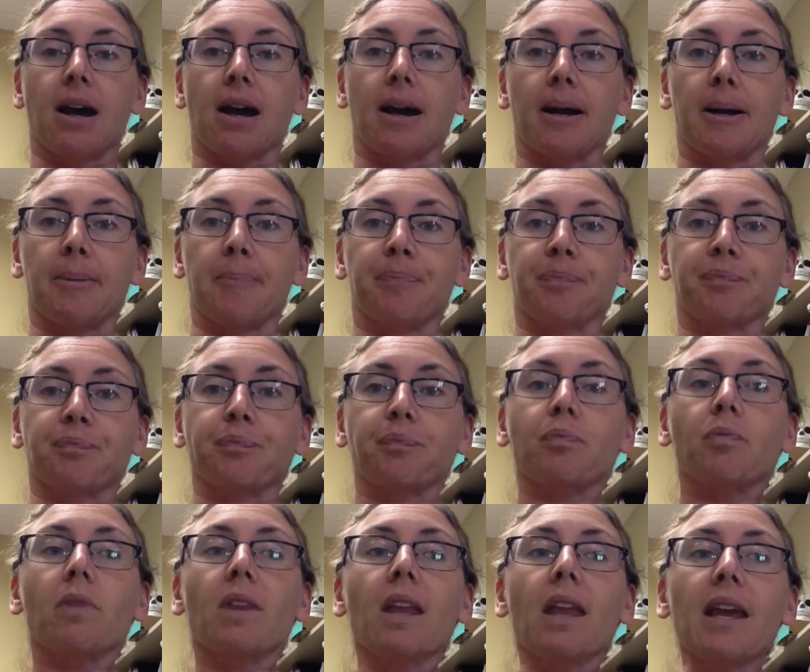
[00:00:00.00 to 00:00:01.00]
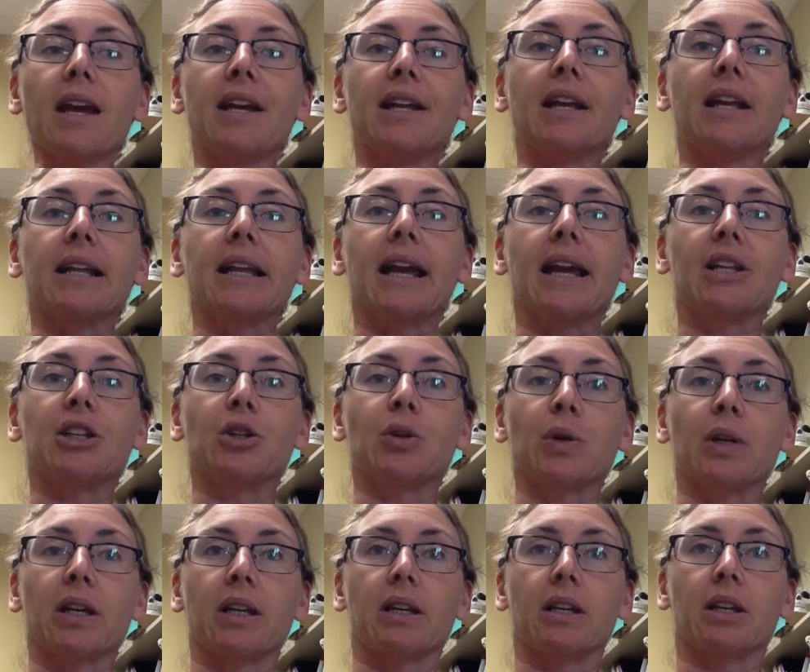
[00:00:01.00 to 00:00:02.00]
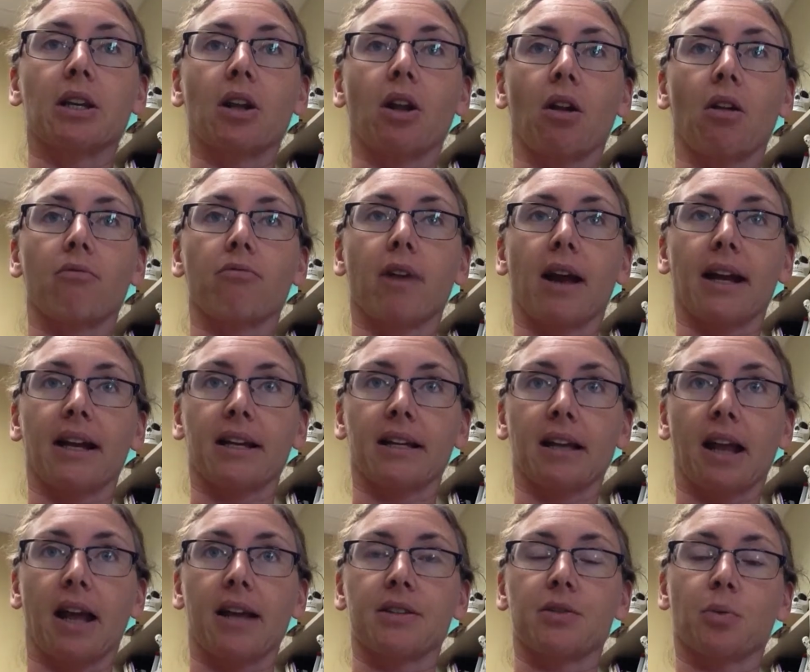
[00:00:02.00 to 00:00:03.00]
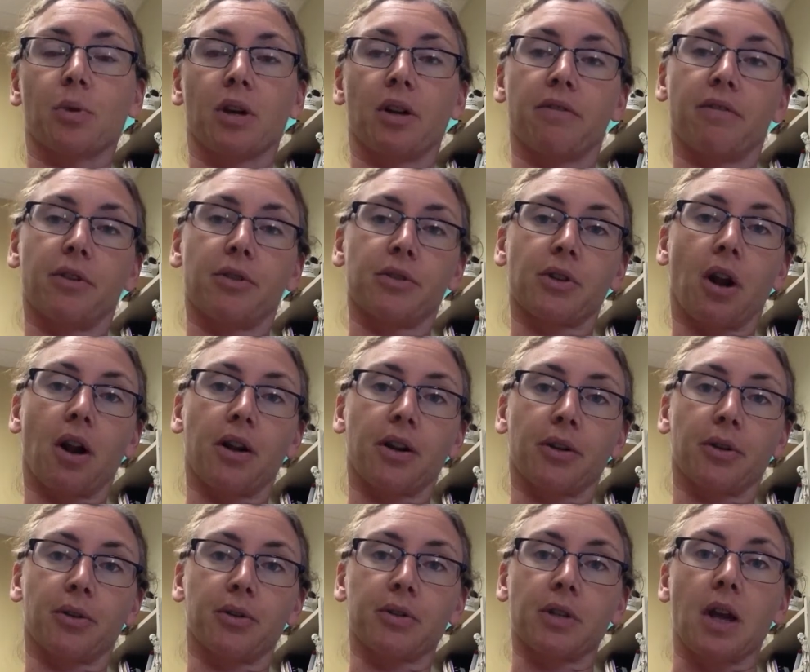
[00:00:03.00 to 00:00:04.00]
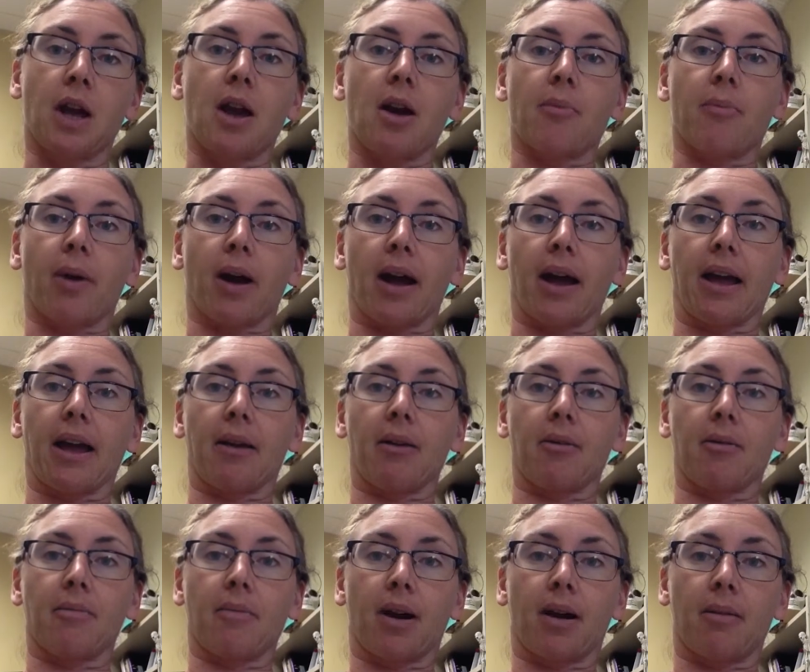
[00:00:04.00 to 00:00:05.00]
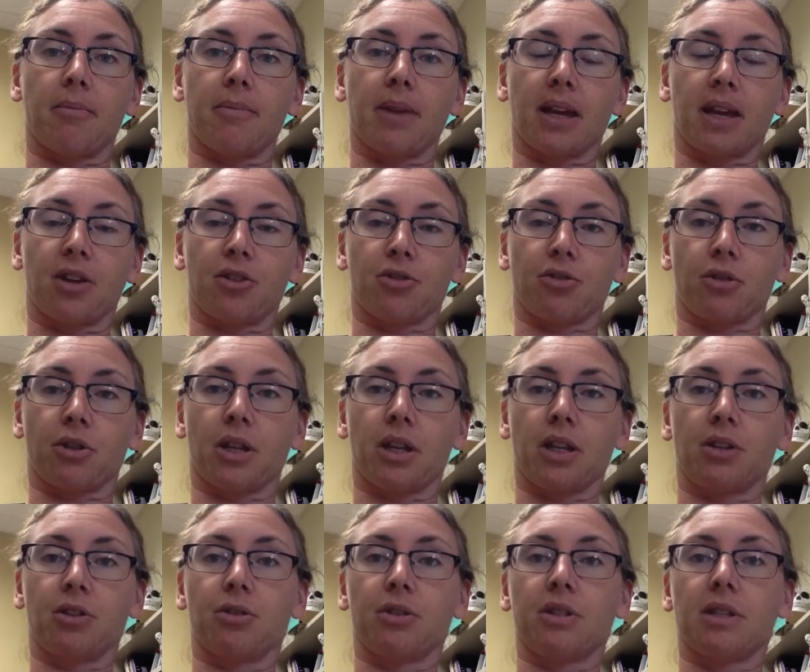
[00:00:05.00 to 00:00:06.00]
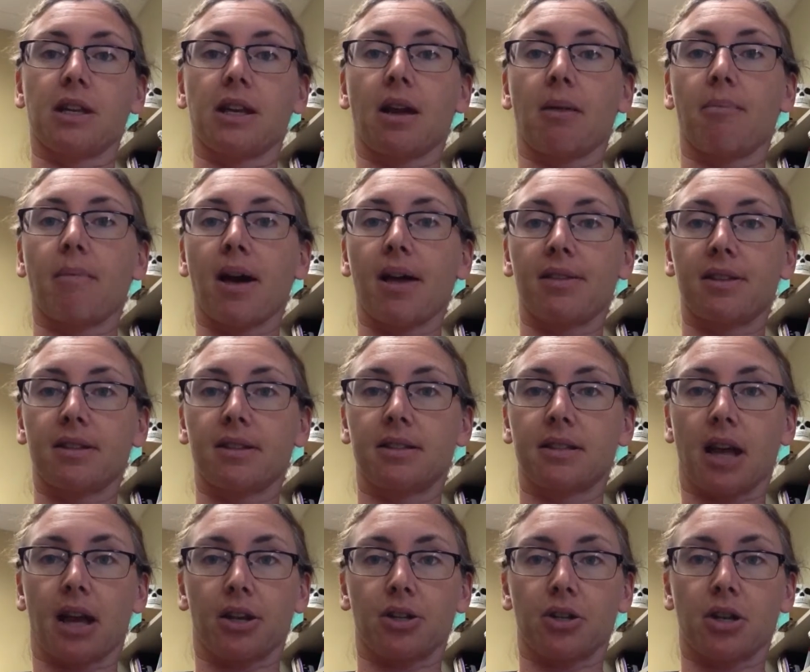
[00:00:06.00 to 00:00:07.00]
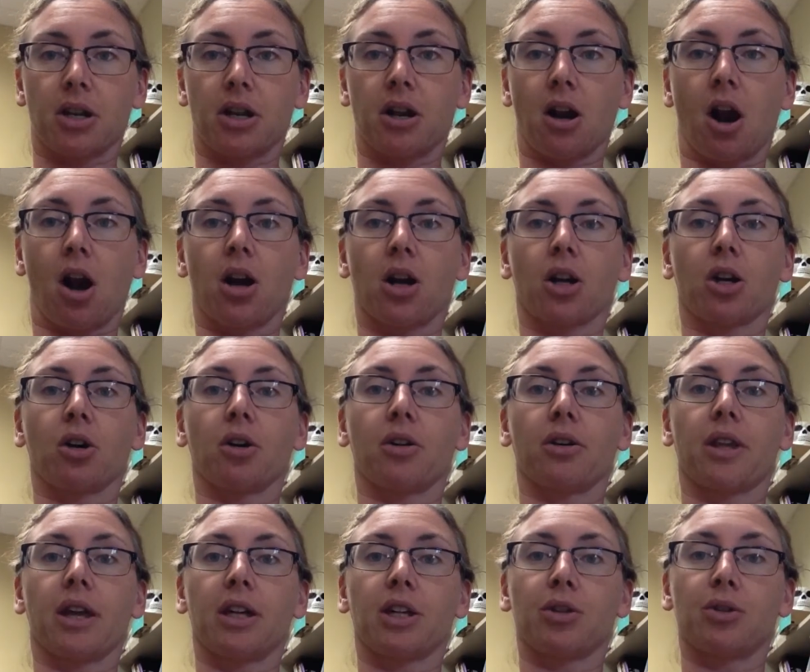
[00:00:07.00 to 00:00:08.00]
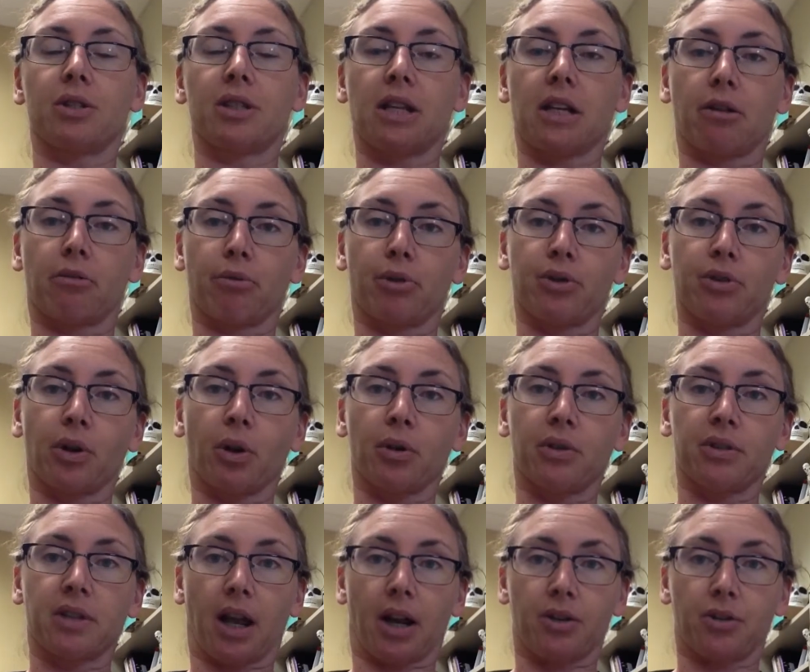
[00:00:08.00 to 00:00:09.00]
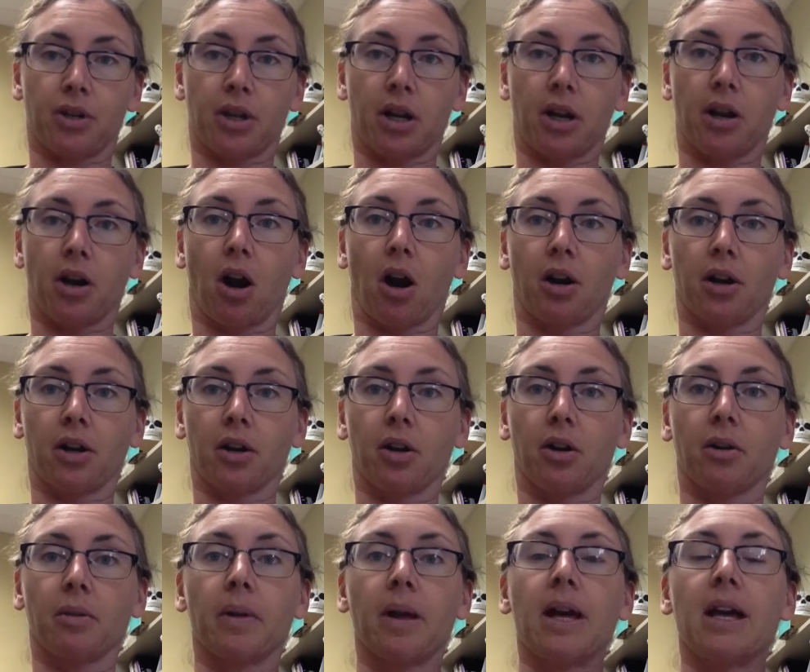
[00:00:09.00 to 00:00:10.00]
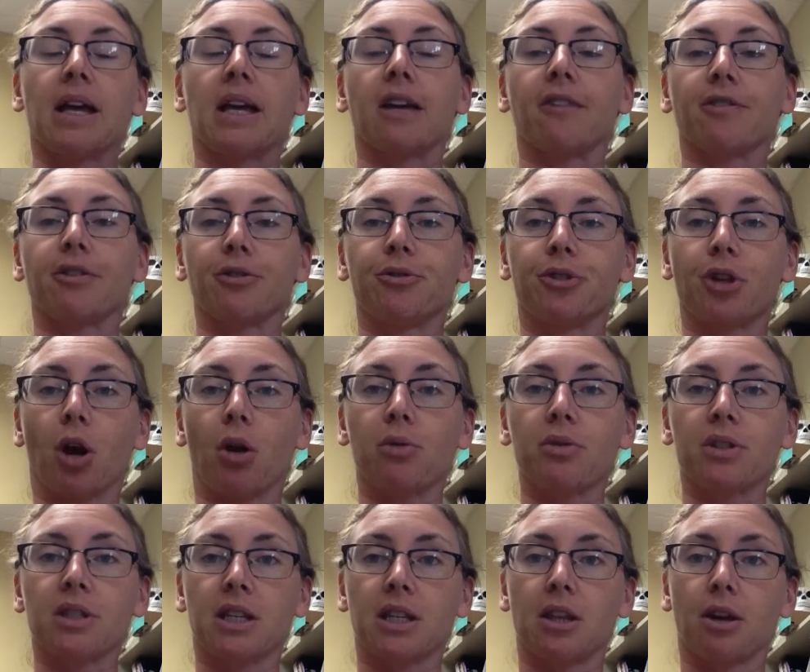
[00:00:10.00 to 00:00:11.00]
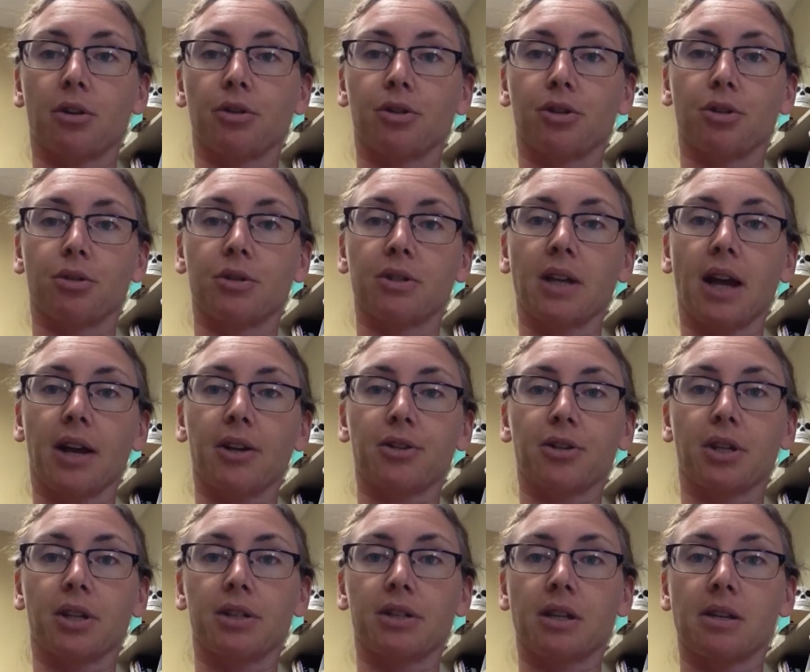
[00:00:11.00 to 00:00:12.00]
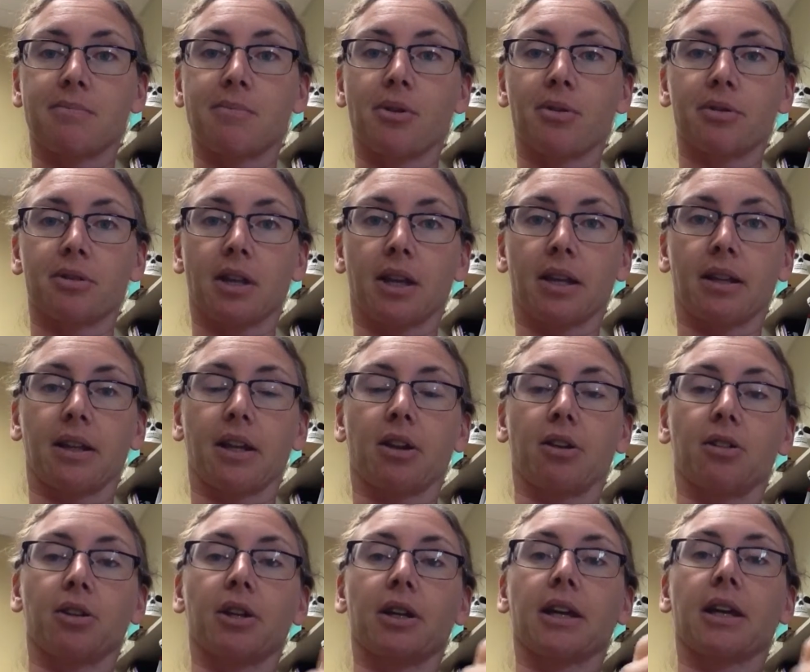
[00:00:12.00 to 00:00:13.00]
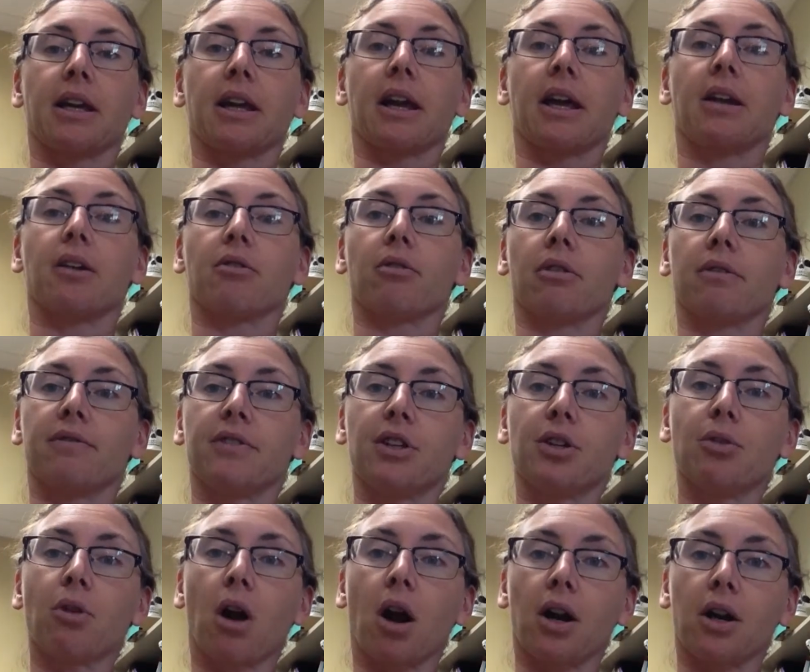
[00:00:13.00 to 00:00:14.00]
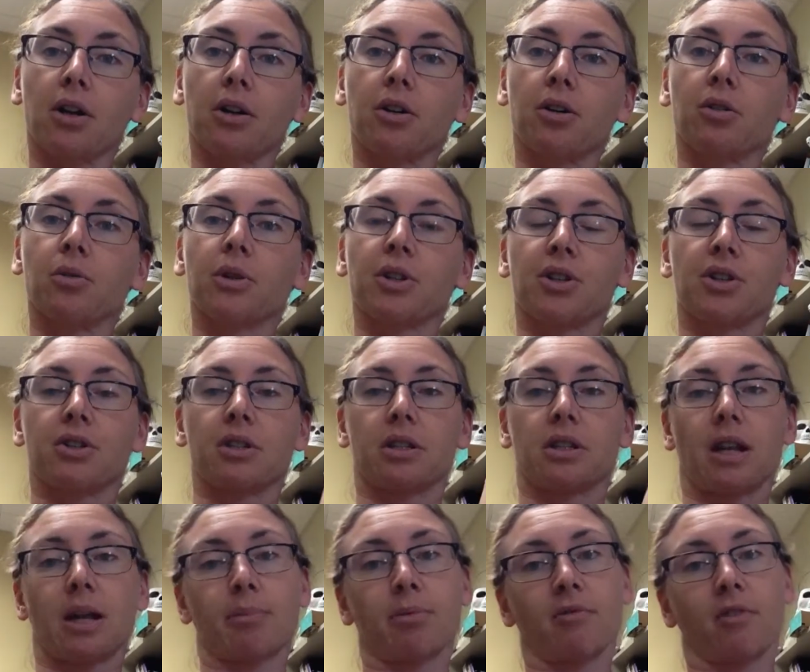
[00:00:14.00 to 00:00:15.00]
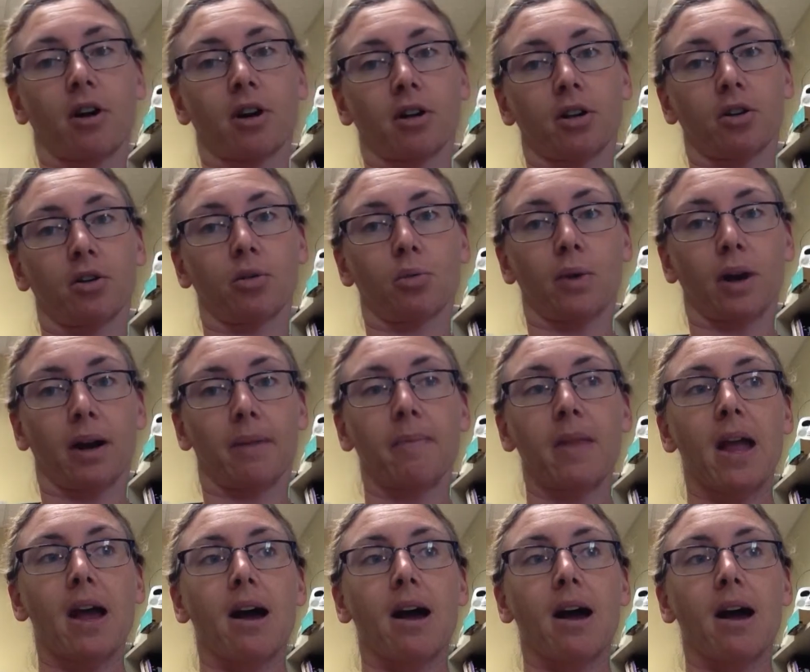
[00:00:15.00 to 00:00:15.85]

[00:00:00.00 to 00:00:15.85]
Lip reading: And again, you can recognize one of those articles by making sure that you see a methods section in an article and that you see a results section in an article. If you don't see those two sections, then most likely you're looking at a review article, which is a type of article where